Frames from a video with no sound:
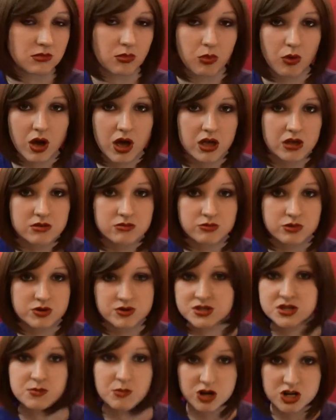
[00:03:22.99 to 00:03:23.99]
what,
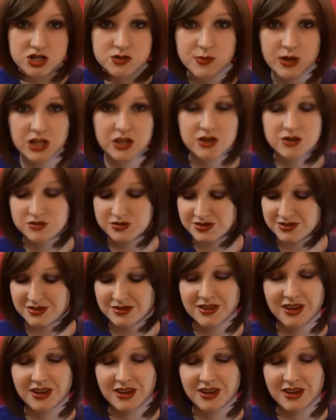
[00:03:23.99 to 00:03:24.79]
roasting marshmallows?